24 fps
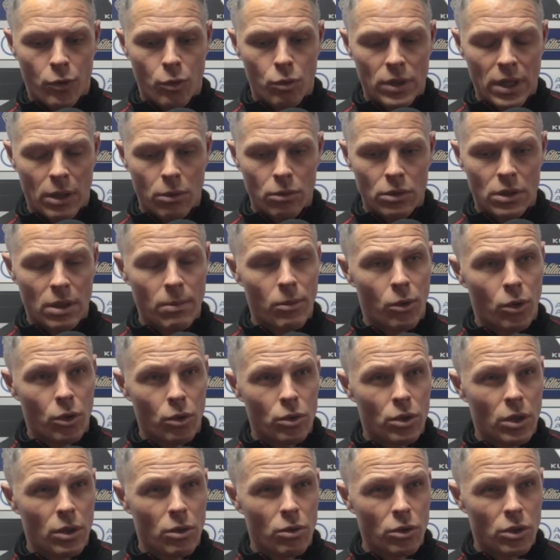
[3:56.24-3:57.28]
tilt tomorrow
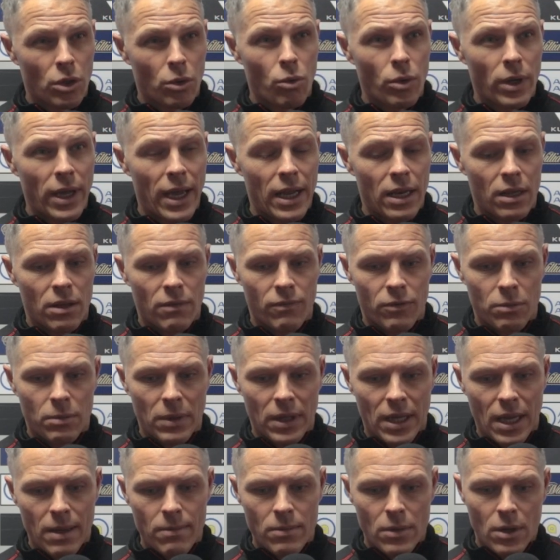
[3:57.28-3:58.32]
to go and get anything from
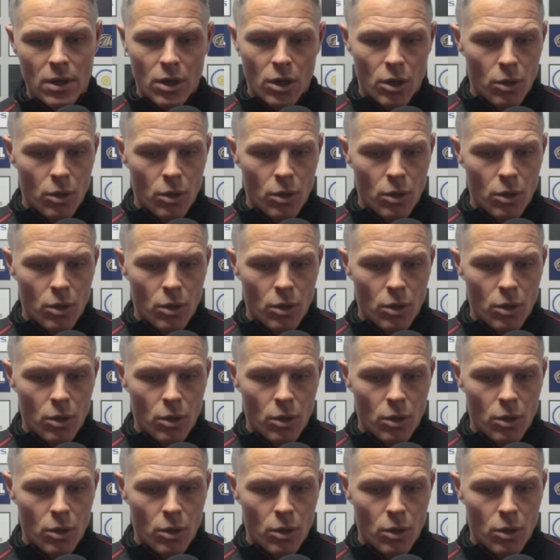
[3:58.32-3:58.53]
the game.